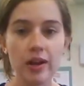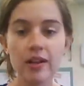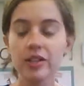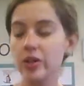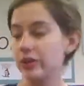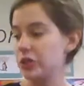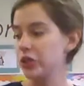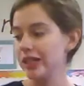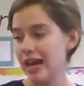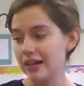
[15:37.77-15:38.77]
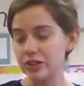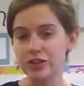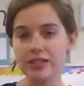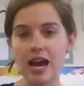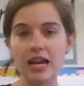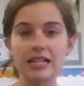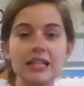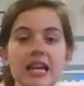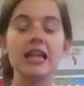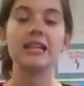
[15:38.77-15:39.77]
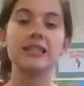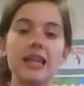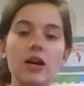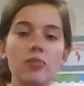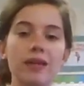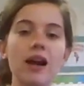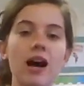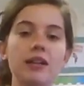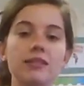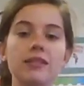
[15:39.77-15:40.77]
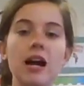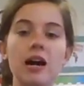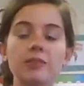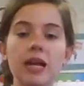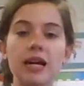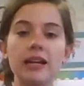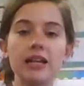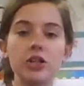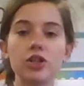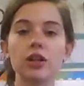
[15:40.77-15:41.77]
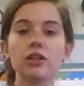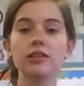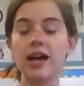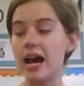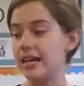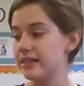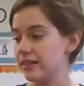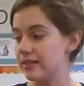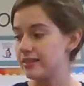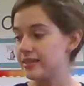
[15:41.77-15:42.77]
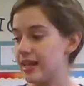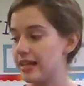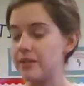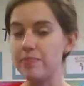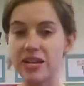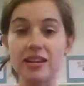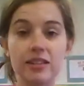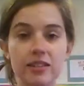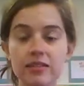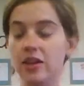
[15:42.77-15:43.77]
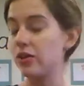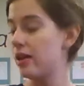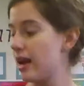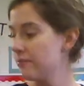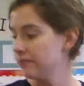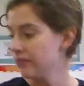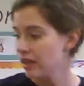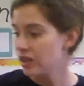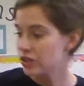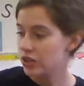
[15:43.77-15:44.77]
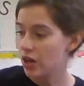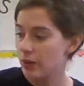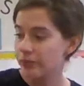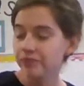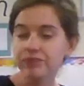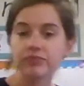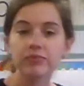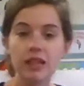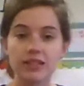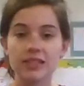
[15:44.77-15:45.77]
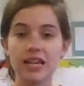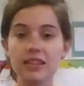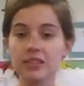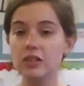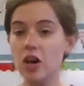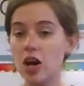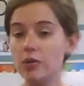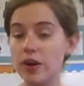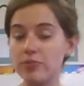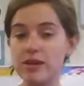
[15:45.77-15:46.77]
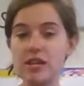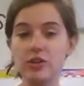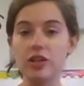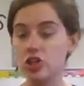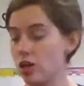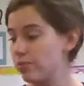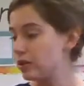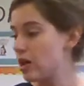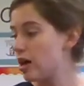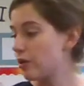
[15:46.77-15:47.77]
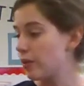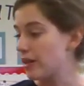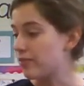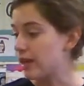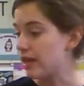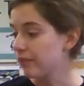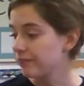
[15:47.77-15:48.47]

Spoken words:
So it's good exercise. It is helping us kind of internalize the steady beat, okay? So say this along with me. You can jump along with me.